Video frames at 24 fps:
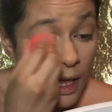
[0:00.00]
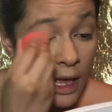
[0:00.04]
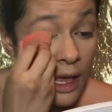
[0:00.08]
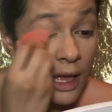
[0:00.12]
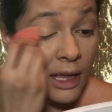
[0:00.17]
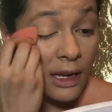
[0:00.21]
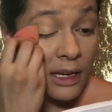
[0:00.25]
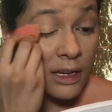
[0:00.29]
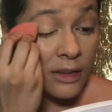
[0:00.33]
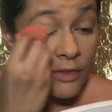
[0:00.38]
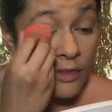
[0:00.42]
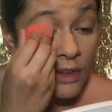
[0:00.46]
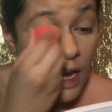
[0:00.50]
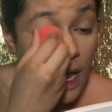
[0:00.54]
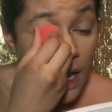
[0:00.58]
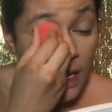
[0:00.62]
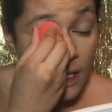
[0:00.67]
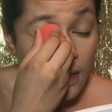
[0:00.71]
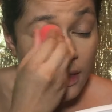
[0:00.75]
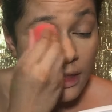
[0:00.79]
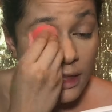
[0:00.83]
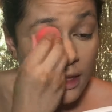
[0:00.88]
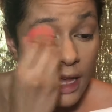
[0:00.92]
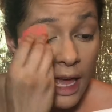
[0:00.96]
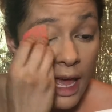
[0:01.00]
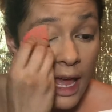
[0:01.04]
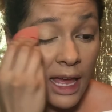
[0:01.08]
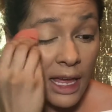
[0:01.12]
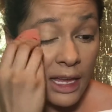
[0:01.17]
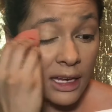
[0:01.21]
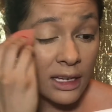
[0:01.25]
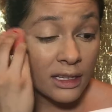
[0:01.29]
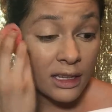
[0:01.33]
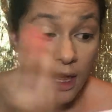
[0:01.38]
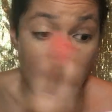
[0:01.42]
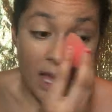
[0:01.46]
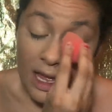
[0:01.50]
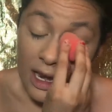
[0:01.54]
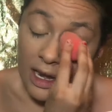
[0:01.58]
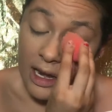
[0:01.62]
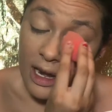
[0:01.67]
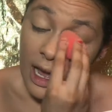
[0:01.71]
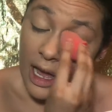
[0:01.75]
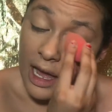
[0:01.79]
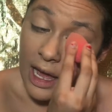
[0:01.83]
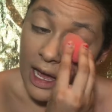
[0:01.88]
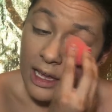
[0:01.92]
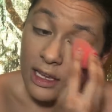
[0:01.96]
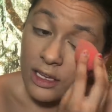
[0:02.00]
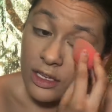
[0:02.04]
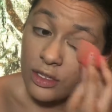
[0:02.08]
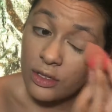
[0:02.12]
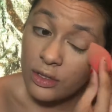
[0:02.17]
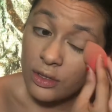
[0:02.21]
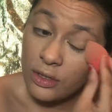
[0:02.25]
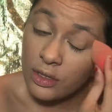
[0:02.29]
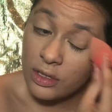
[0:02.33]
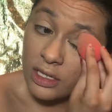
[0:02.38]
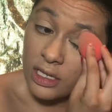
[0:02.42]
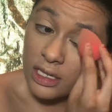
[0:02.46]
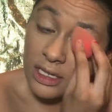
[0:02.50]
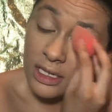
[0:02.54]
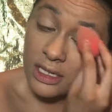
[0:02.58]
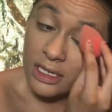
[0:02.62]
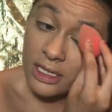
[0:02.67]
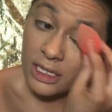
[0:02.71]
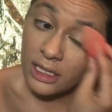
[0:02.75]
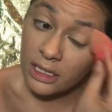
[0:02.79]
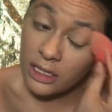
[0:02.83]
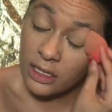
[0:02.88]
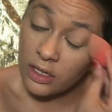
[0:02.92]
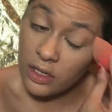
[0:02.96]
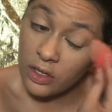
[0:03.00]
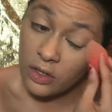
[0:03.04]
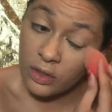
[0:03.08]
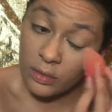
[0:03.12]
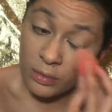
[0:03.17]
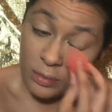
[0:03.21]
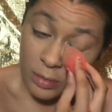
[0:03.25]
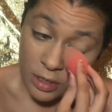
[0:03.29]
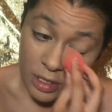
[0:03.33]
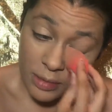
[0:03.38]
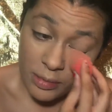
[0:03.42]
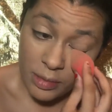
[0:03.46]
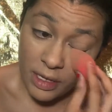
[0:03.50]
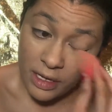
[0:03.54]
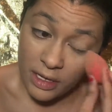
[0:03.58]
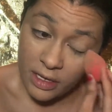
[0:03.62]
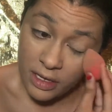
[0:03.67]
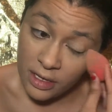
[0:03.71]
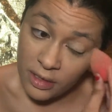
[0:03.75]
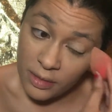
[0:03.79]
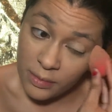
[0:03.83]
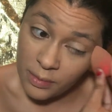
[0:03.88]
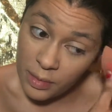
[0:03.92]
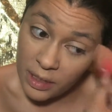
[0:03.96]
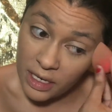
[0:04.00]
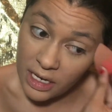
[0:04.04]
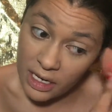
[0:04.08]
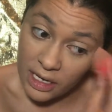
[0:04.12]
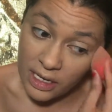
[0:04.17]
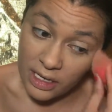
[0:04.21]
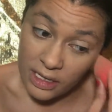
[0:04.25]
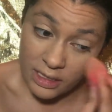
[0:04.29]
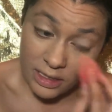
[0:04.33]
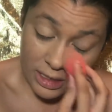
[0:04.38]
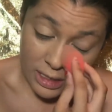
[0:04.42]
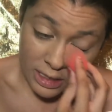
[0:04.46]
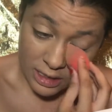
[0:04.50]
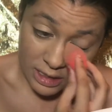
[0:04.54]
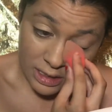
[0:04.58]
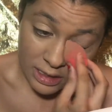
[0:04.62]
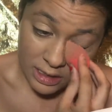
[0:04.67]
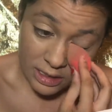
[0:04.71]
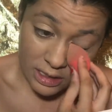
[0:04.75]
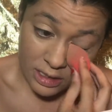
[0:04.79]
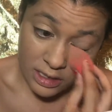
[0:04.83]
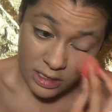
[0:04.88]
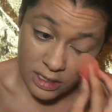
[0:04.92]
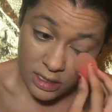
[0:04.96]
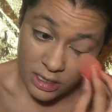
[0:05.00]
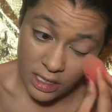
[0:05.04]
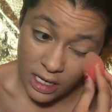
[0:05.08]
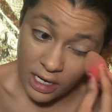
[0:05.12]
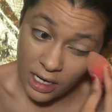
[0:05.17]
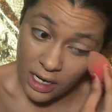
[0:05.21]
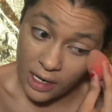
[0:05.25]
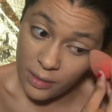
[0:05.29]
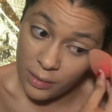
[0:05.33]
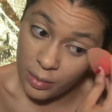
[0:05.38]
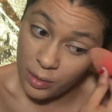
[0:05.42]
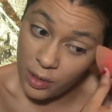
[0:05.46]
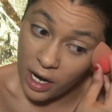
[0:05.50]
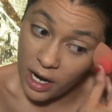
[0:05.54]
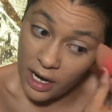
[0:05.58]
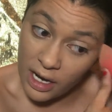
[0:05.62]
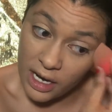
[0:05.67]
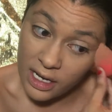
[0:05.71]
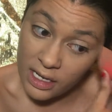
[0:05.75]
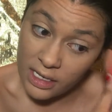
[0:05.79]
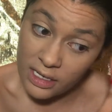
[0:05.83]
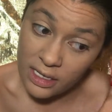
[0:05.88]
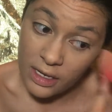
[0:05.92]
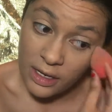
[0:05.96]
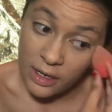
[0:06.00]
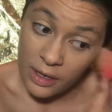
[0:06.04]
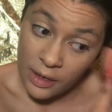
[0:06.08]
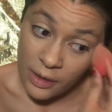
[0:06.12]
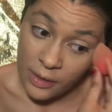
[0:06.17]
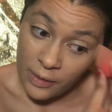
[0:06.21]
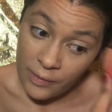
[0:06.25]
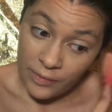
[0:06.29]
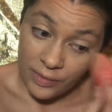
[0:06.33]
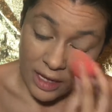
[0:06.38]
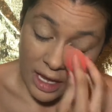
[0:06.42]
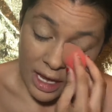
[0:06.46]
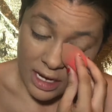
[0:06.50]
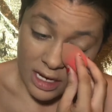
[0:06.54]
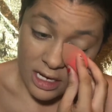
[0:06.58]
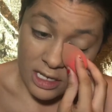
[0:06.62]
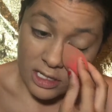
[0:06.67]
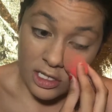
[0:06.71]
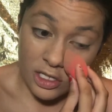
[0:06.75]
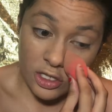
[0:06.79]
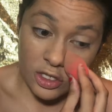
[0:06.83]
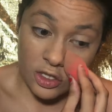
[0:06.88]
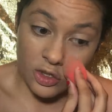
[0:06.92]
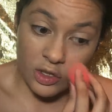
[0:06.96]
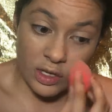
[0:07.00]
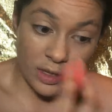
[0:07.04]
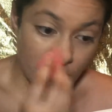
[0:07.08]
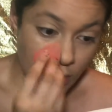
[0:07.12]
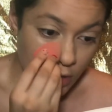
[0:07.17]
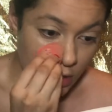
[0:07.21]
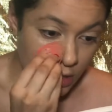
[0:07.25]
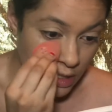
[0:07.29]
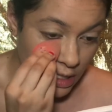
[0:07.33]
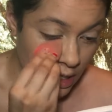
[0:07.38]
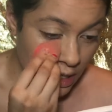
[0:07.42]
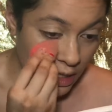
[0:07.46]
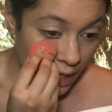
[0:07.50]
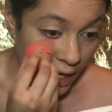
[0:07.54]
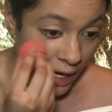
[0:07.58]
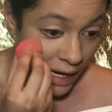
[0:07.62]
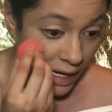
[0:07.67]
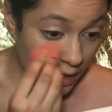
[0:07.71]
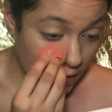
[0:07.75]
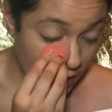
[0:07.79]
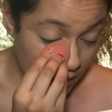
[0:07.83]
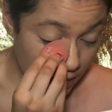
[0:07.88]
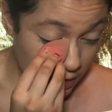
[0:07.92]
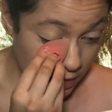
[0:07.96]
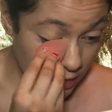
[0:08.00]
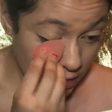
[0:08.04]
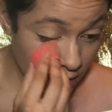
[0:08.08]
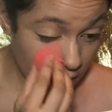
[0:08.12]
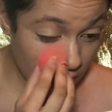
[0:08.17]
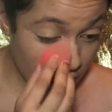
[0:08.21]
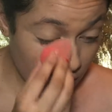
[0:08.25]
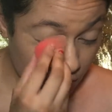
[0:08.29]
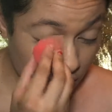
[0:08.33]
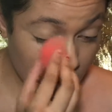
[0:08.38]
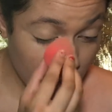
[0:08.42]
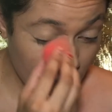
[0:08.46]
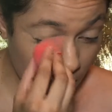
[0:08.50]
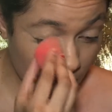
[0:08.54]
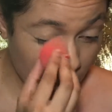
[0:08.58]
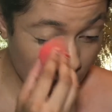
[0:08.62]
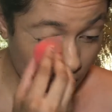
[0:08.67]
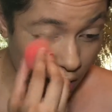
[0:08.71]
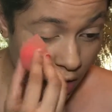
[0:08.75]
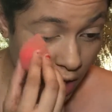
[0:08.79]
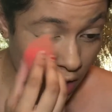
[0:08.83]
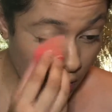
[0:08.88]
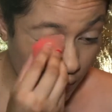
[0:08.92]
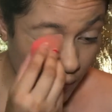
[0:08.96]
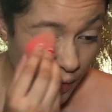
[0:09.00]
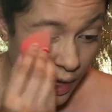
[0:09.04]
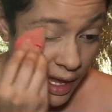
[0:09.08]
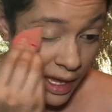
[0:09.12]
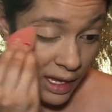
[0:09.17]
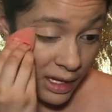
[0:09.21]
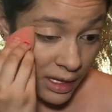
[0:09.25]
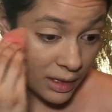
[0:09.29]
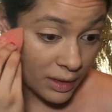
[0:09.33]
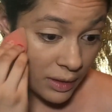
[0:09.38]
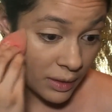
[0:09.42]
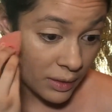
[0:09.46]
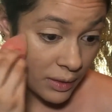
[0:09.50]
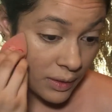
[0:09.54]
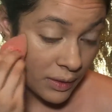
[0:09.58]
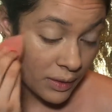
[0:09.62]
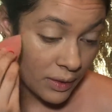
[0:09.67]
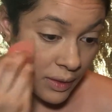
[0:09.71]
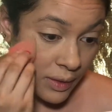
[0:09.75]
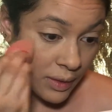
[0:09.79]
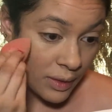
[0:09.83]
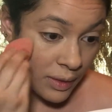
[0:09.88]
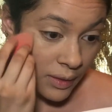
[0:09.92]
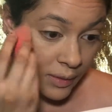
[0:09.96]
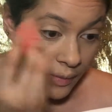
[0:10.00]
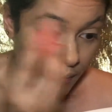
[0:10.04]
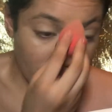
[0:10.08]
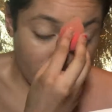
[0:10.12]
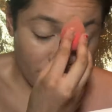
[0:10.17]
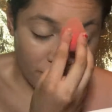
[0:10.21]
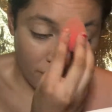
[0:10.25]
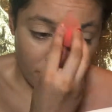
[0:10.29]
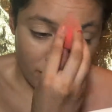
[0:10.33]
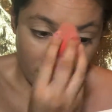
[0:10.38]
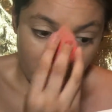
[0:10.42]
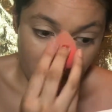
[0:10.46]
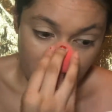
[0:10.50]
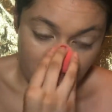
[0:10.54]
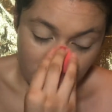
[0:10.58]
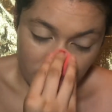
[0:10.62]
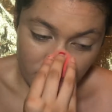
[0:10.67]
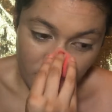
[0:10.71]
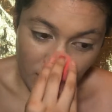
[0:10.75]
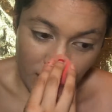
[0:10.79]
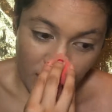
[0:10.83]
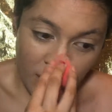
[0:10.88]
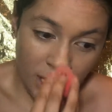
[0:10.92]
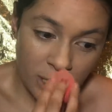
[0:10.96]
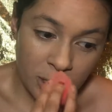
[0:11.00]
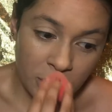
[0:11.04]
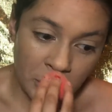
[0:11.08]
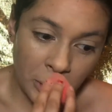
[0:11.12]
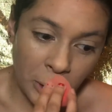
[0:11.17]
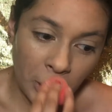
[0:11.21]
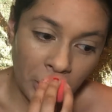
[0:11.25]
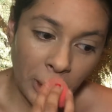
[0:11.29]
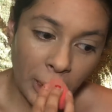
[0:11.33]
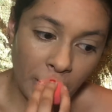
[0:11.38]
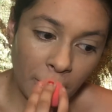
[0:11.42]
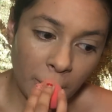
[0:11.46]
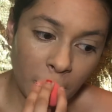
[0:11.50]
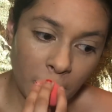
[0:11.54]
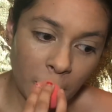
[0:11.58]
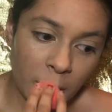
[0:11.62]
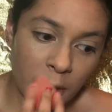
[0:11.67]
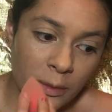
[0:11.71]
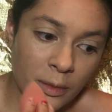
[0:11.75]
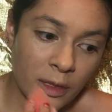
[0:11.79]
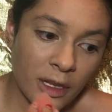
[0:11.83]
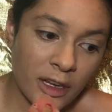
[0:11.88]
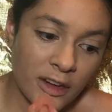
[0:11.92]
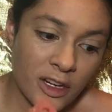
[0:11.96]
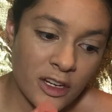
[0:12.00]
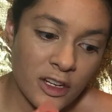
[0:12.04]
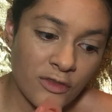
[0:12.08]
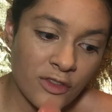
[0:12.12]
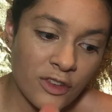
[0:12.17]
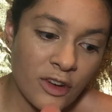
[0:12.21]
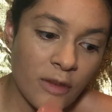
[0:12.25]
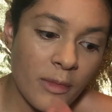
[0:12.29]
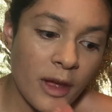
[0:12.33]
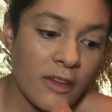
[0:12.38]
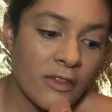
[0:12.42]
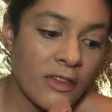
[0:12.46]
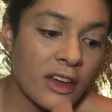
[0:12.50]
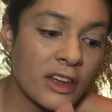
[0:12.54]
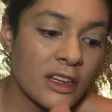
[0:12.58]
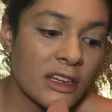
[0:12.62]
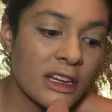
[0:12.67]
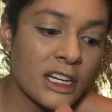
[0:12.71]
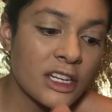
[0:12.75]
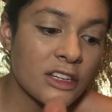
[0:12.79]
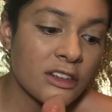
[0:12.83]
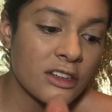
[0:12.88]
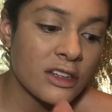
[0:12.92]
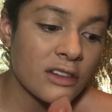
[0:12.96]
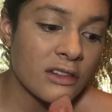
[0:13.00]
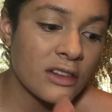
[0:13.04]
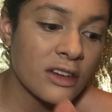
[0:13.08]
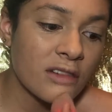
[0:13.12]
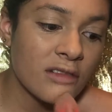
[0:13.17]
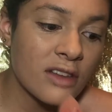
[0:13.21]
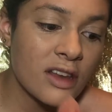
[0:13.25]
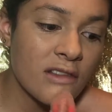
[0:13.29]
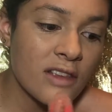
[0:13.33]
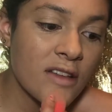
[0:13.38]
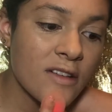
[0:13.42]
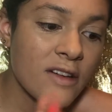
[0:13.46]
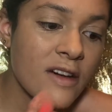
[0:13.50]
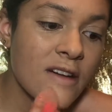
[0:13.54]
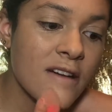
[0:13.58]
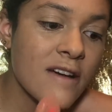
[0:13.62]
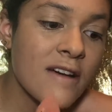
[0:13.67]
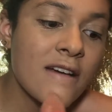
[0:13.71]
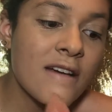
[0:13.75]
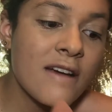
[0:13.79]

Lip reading: and if not that, then I use a silicone beauty blender because it doesn't suck up product and it distributes it like a little goes a long way. So I actually don't like beauty blenders for my foundation. So